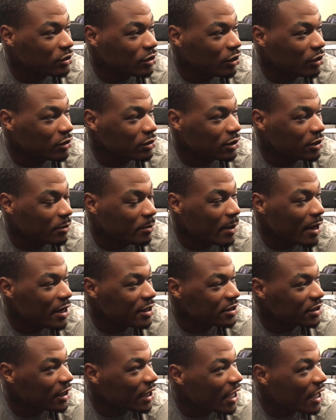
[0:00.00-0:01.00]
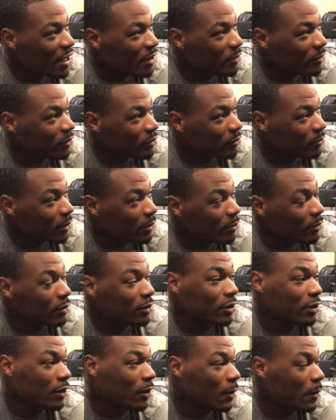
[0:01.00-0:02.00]
You know, it was an embarrassing game.
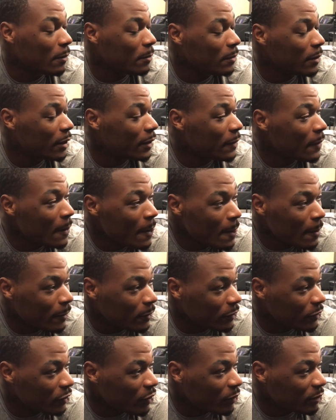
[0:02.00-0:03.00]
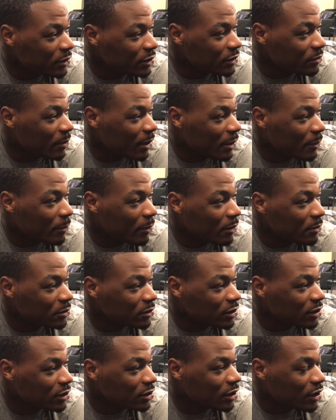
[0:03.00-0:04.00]
Remember, um, but you know, we just made a
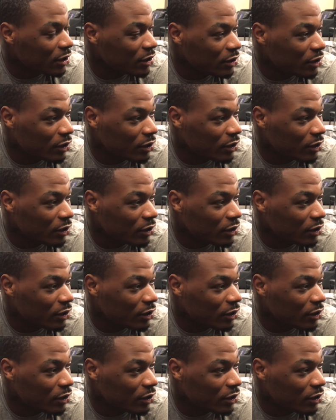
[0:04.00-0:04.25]
promise to each other.